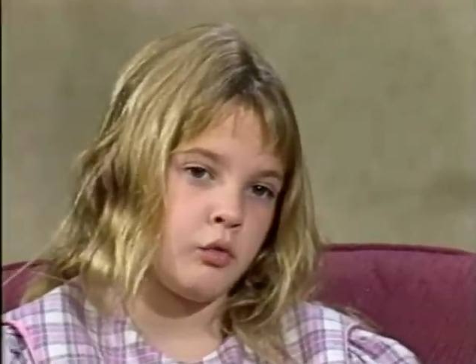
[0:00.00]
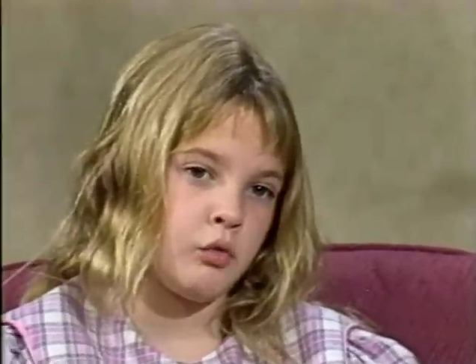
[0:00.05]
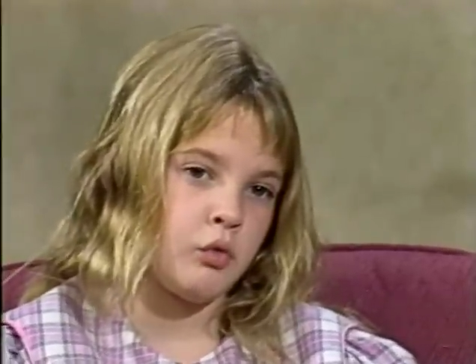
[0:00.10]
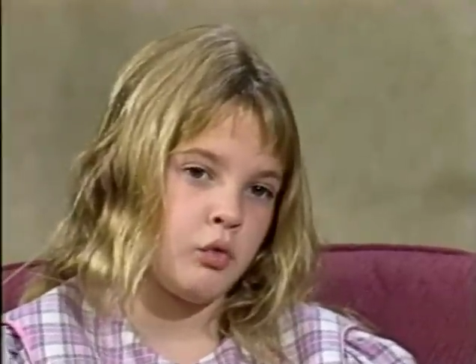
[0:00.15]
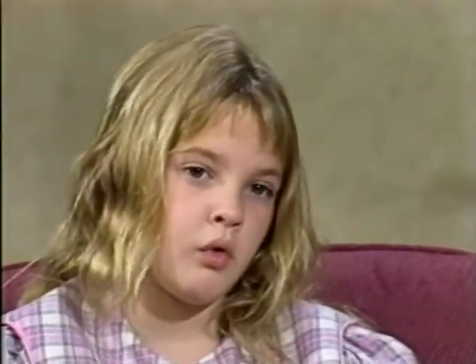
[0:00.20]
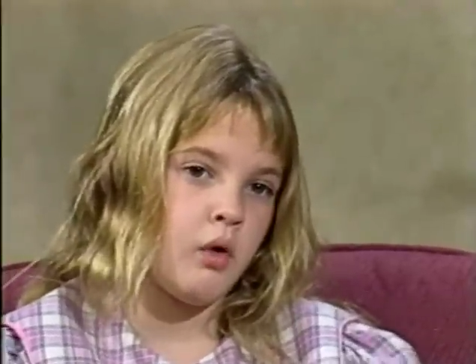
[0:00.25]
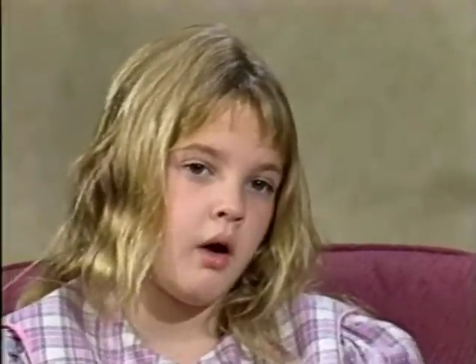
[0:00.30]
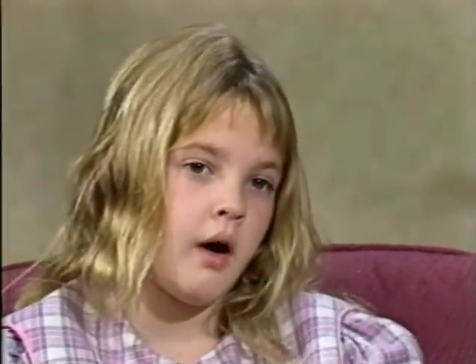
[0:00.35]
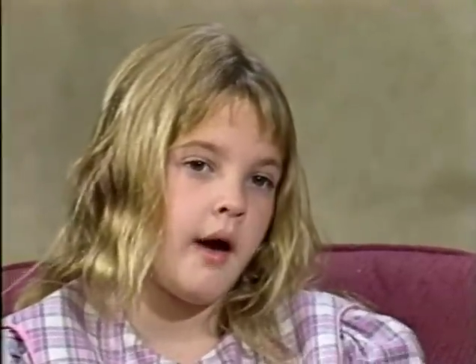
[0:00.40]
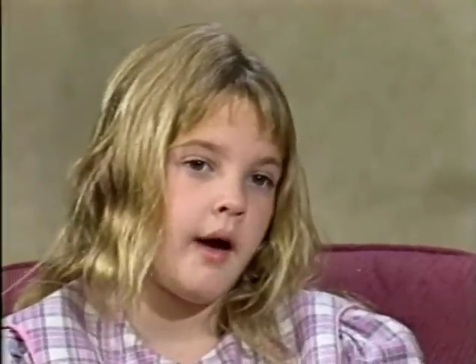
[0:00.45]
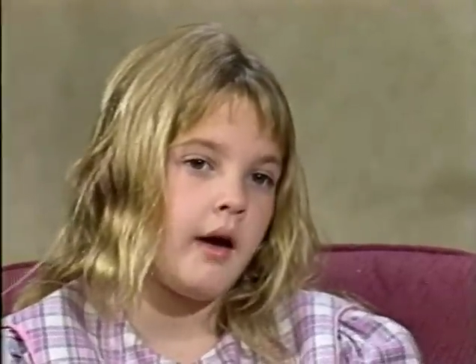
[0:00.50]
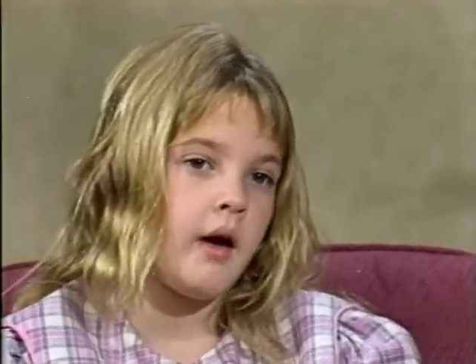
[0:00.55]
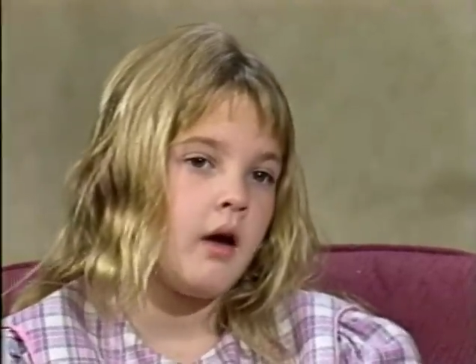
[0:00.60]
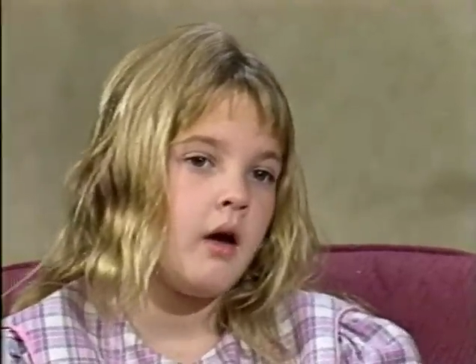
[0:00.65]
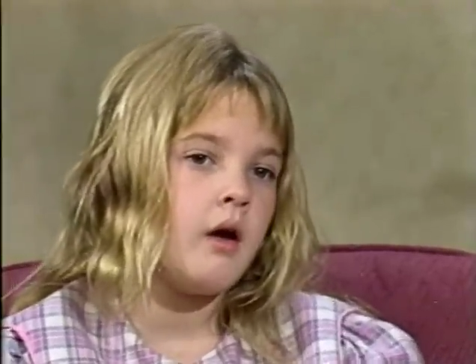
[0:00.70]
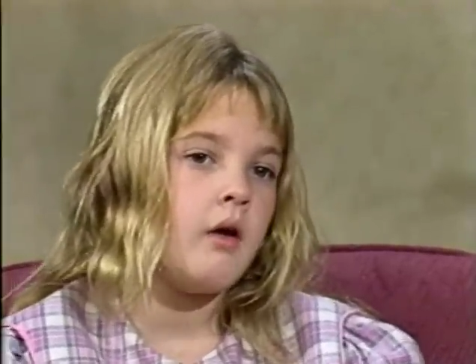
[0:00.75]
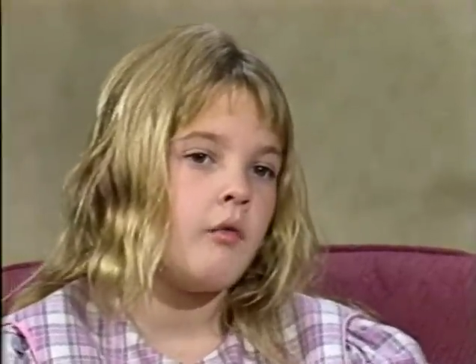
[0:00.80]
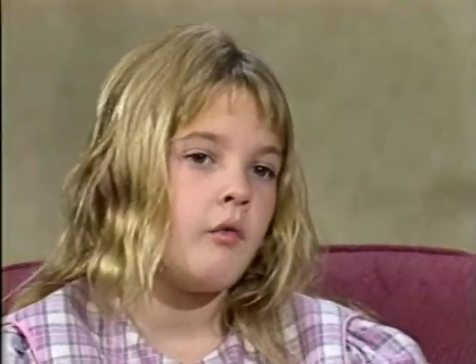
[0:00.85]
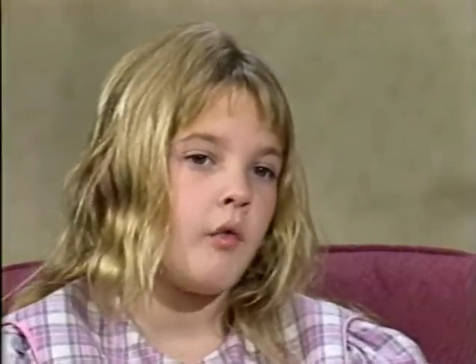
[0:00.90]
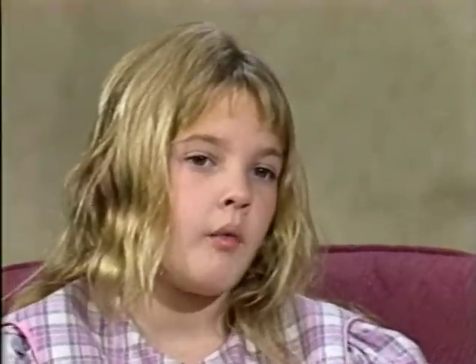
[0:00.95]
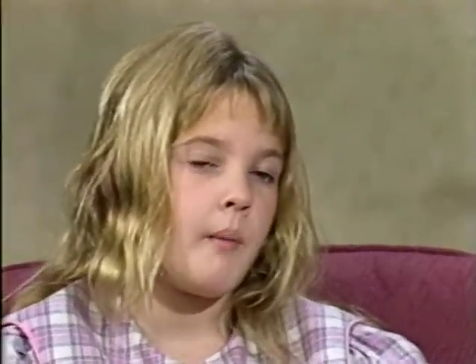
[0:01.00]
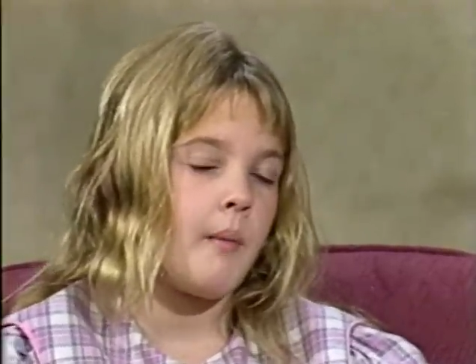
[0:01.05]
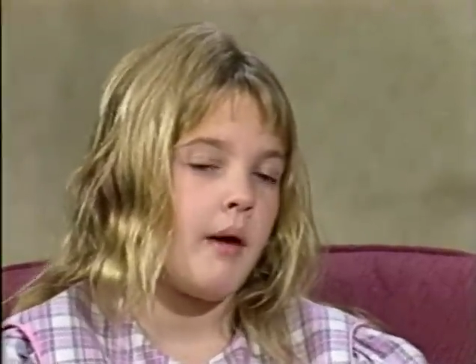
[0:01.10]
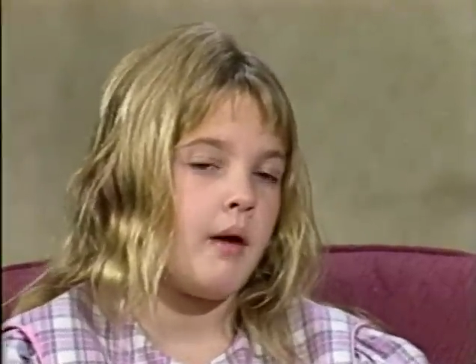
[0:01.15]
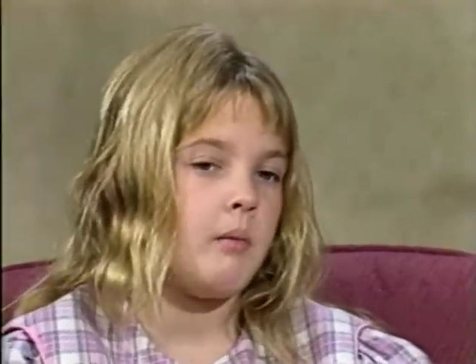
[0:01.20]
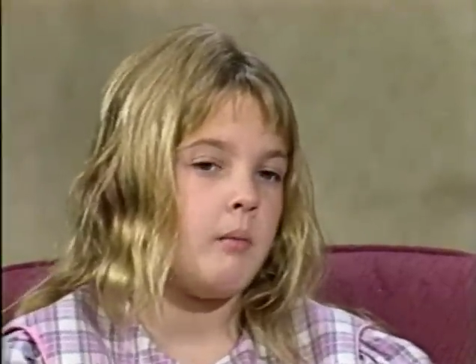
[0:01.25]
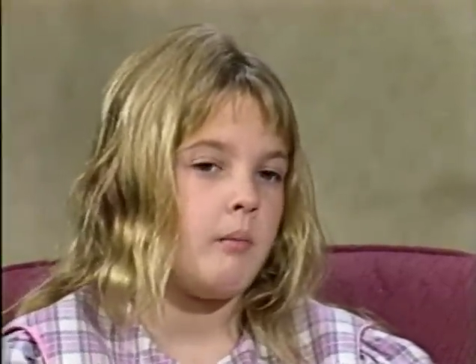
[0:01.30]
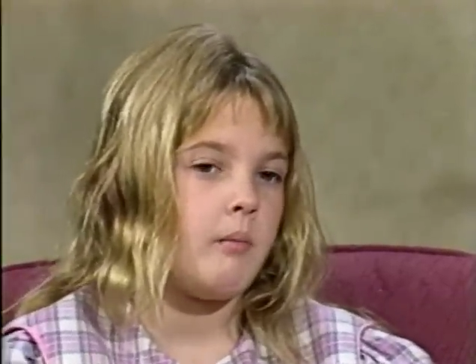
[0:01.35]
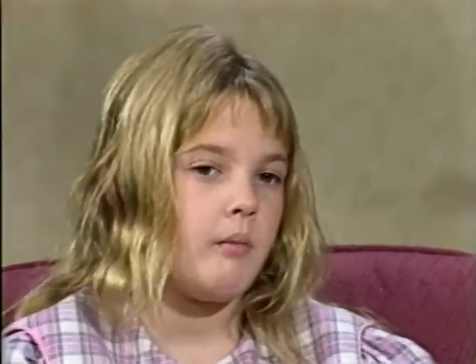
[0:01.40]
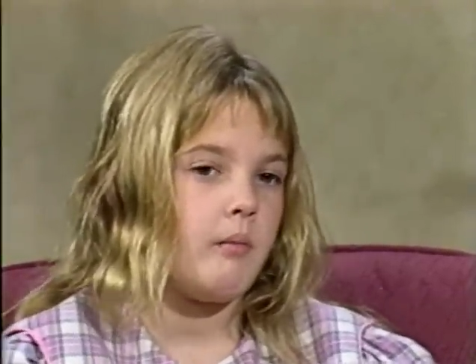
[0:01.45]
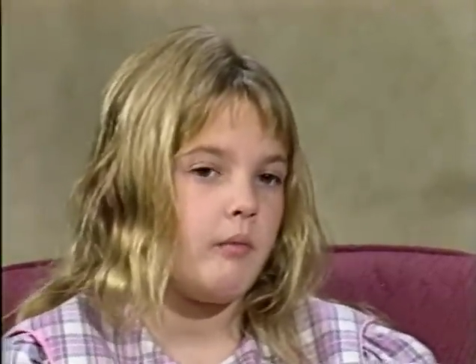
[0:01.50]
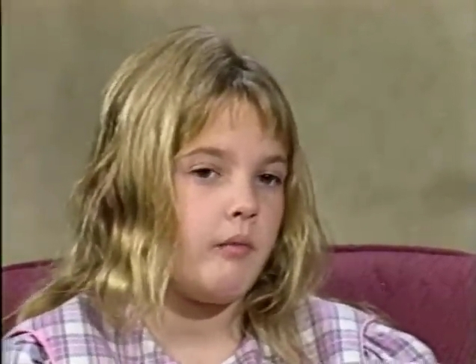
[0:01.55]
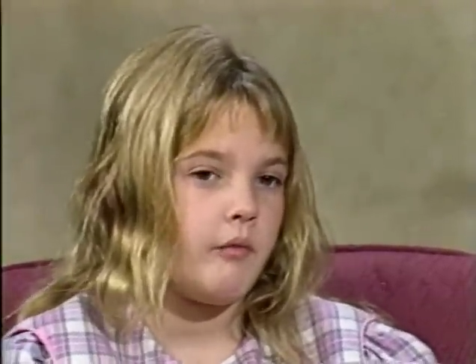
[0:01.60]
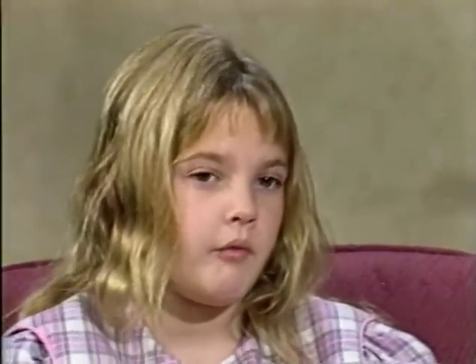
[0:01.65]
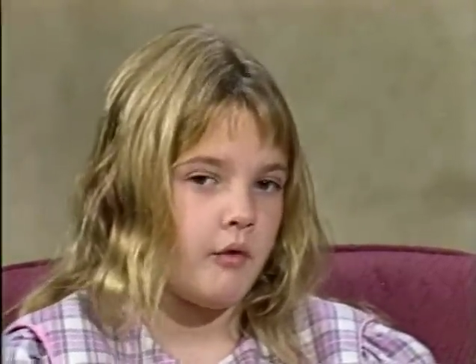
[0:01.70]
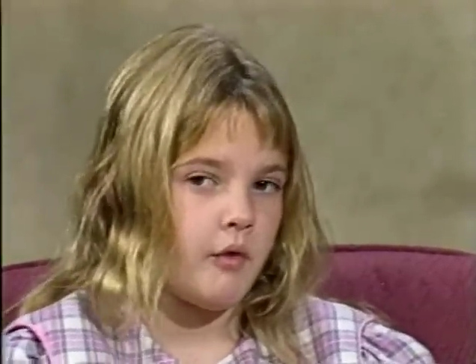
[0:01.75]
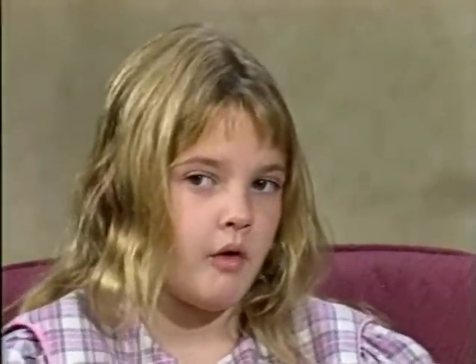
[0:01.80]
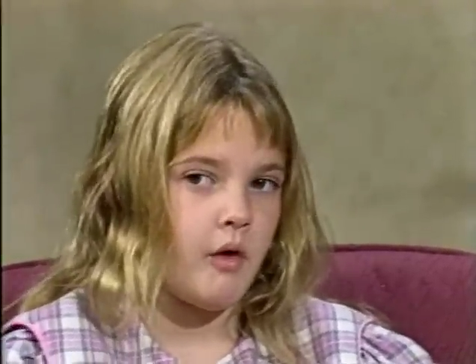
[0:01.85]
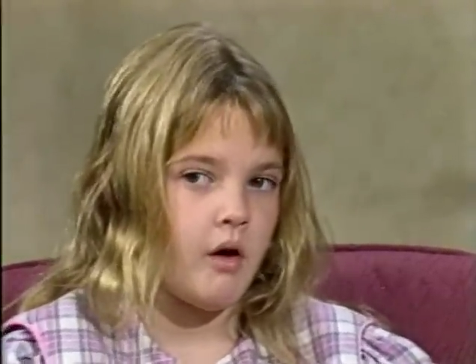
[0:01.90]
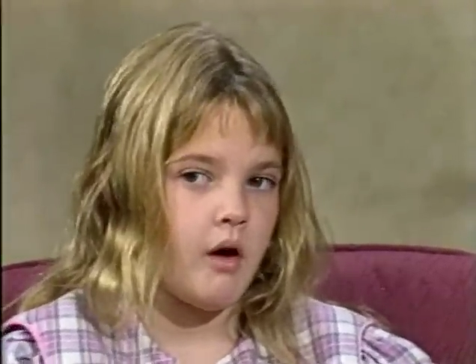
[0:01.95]
cry for my
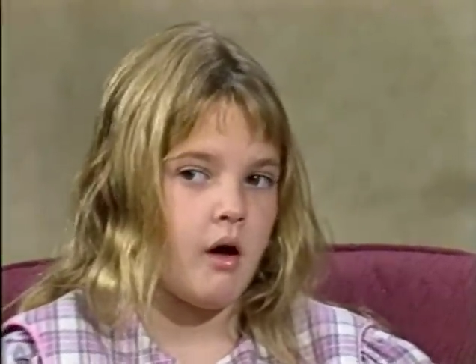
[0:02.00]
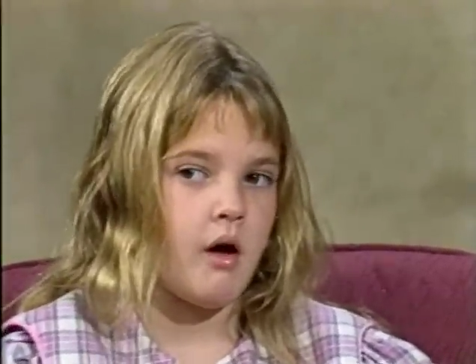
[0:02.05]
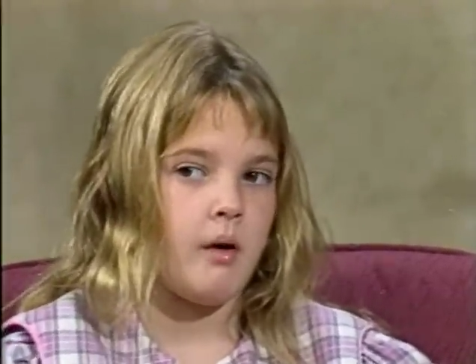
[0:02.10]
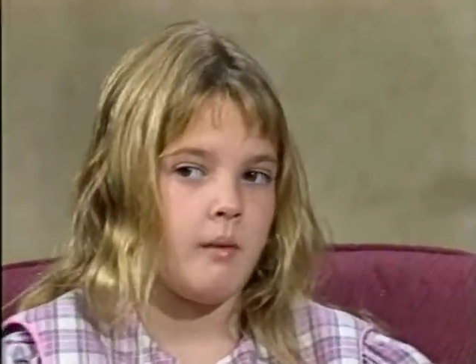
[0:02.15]
for